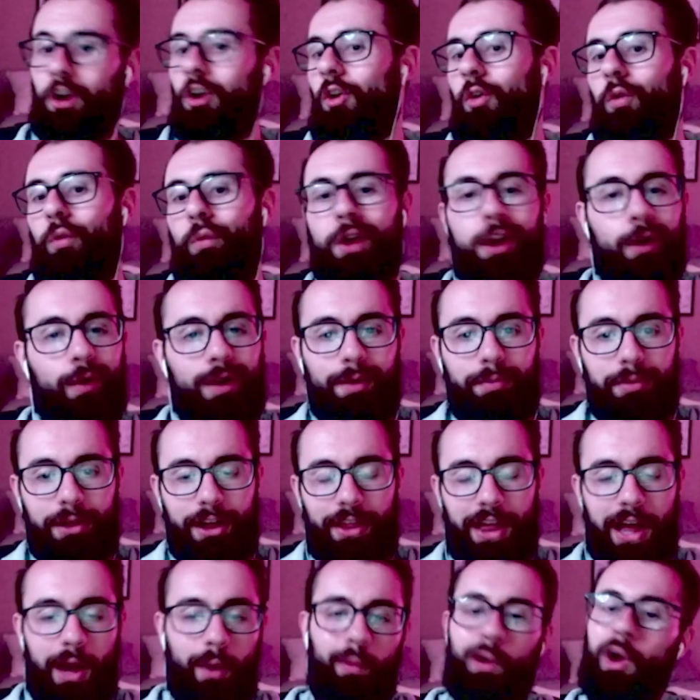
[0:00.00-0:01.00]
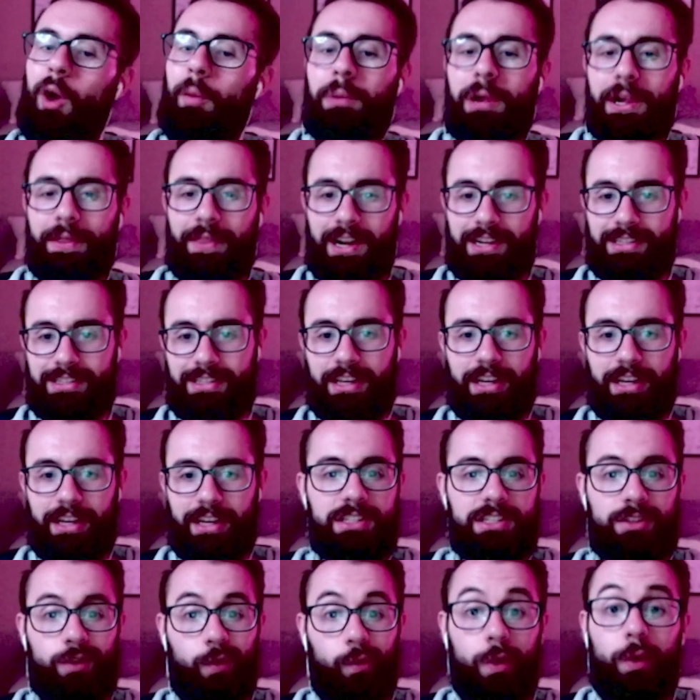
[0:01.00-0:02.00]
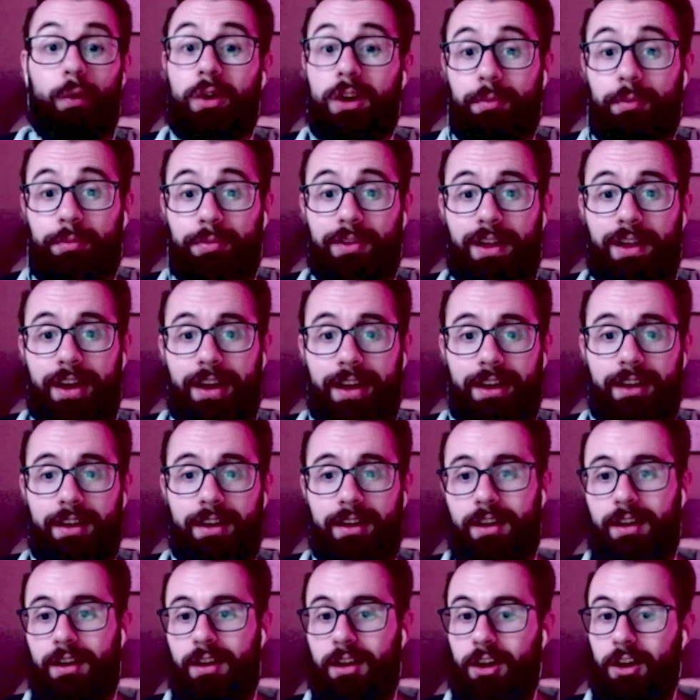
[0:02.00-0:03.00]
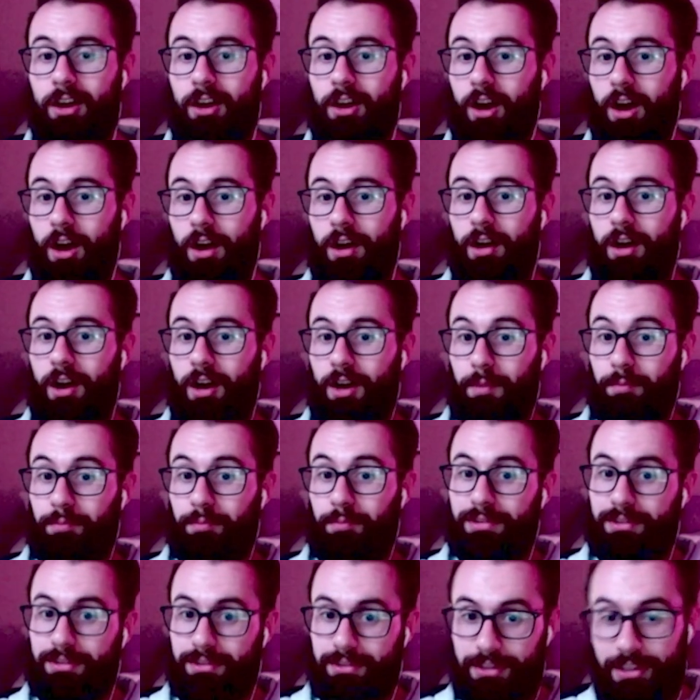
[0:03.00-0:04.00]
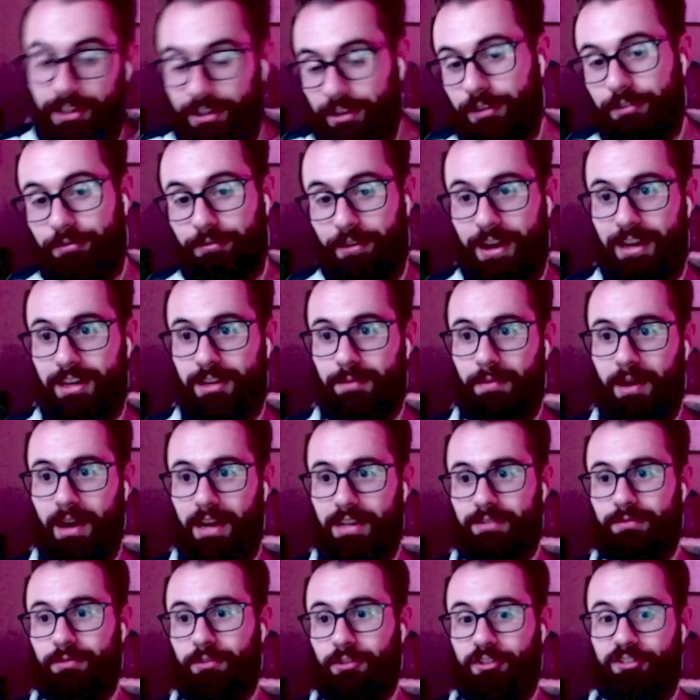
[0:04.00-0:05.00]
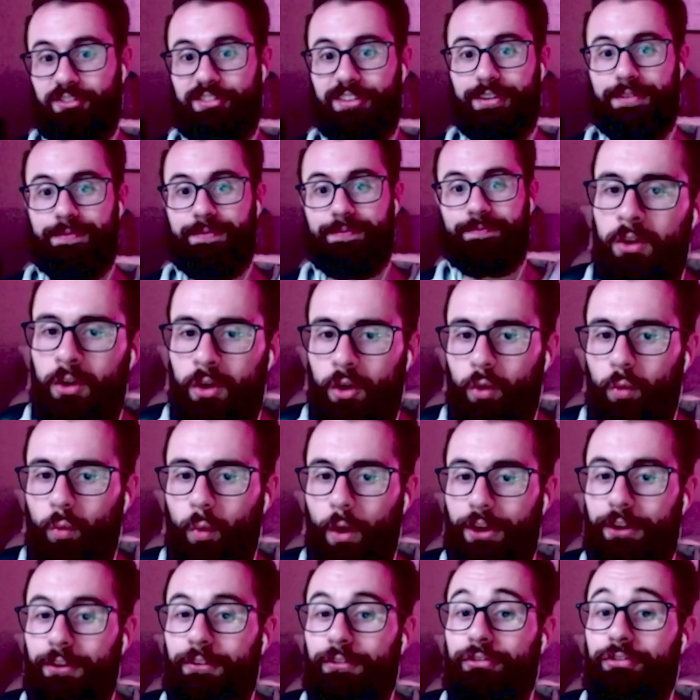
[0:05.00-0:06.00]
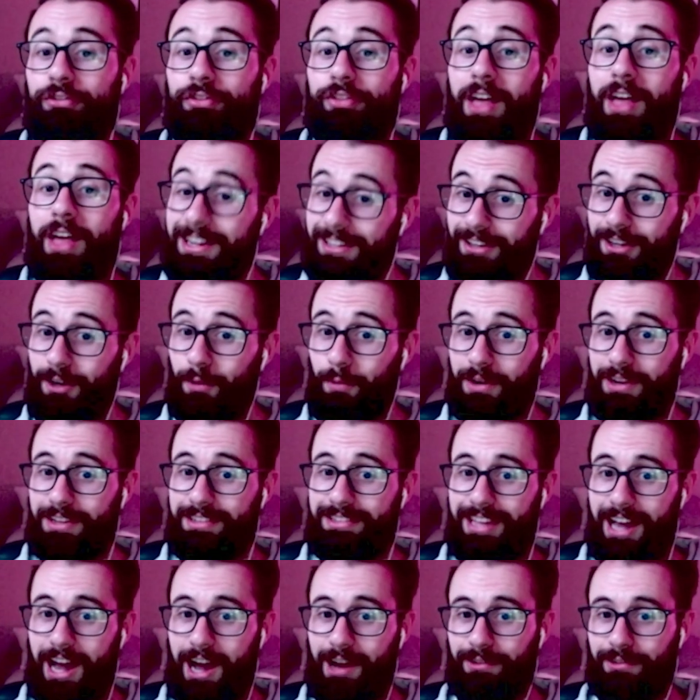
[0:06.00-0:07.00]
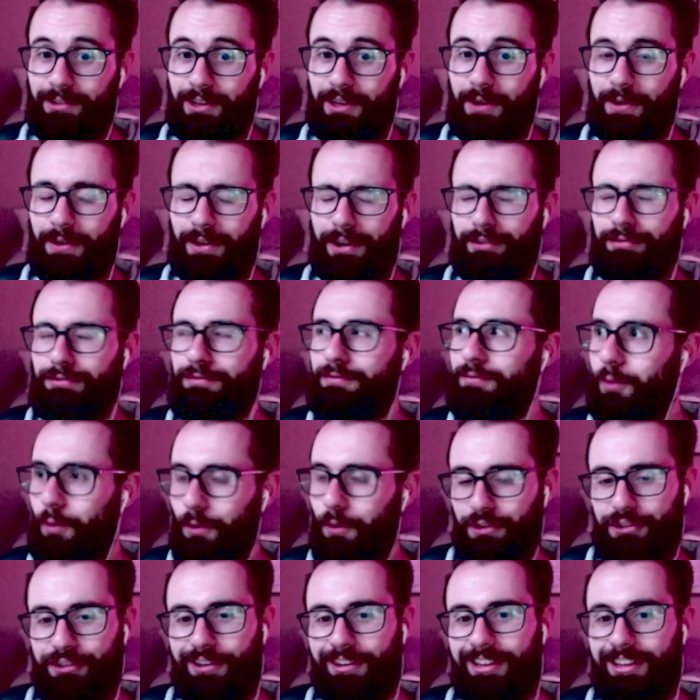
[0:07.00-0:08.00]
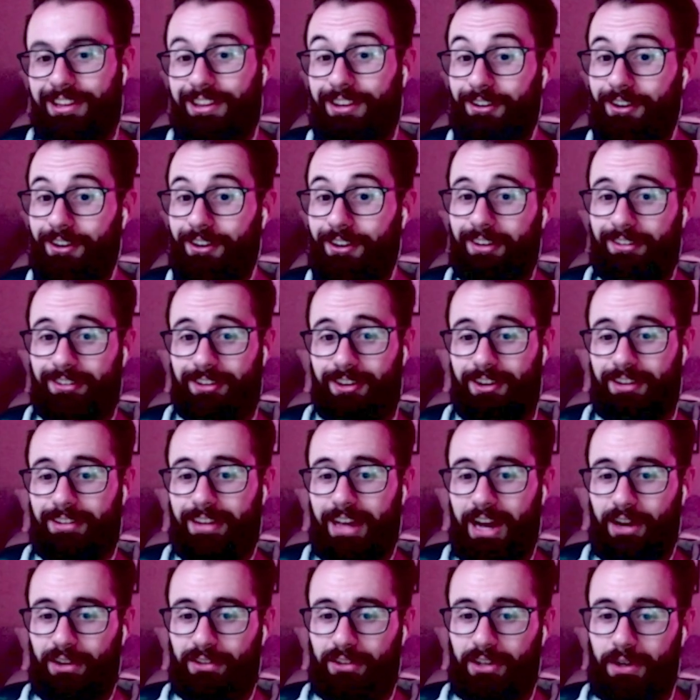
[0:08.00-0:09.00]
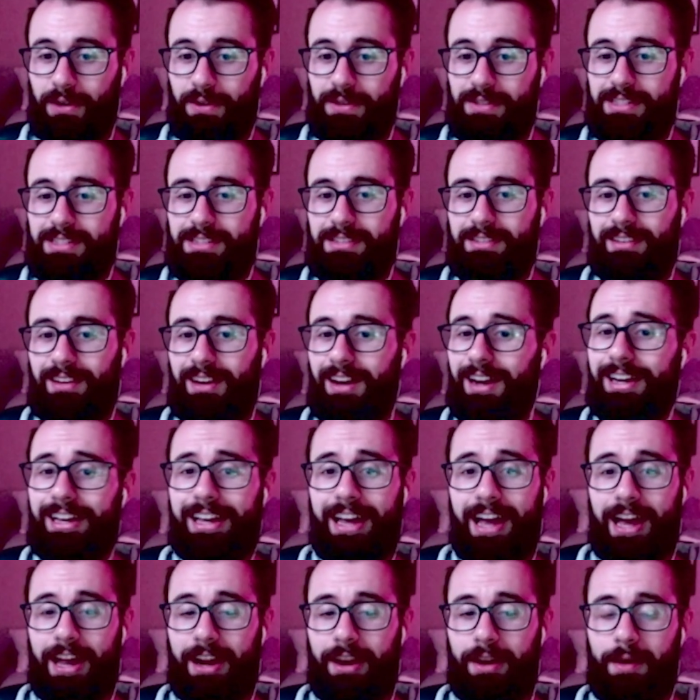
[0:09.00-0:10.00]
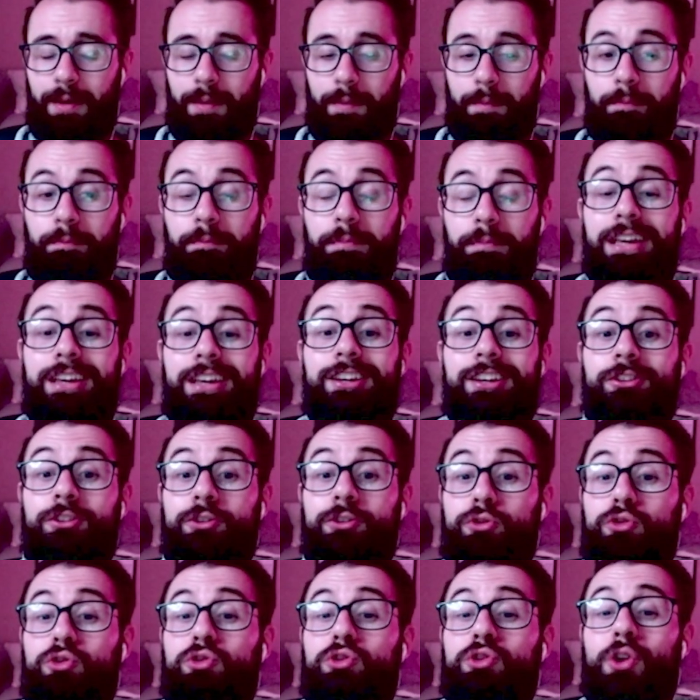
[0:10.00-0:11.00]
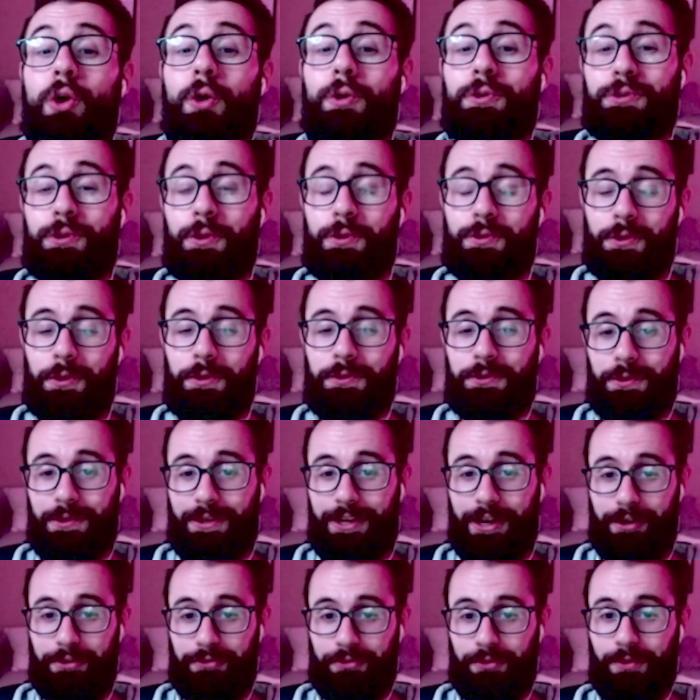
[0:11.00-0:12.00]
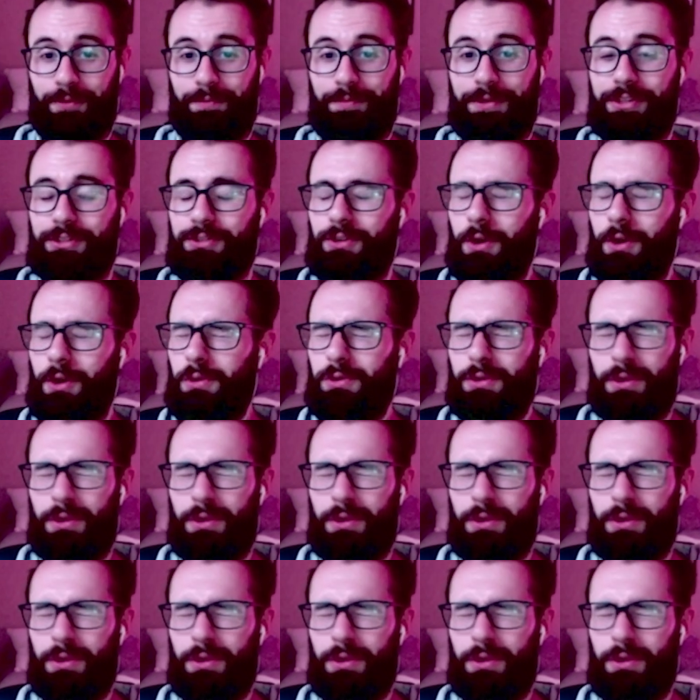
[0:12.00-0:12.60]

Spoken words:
we don't want to play that. We all played that as kids. We want to play a completely randomized version. What you're then going to want to download, unfortunately there are a ton of downloads. Again, be so careful. Be so